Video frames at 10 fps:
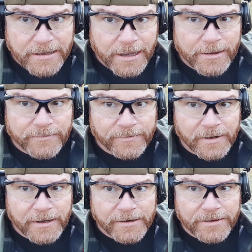code for
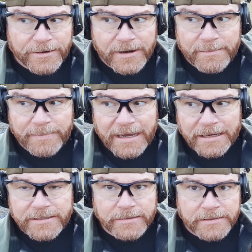130
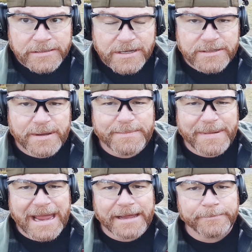bucks. So it wasn't
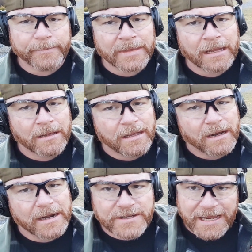bad.
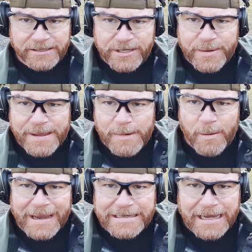All right, so you got a 2
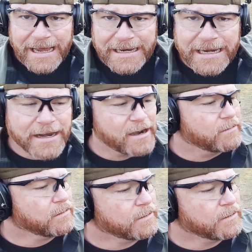MOA dot in here,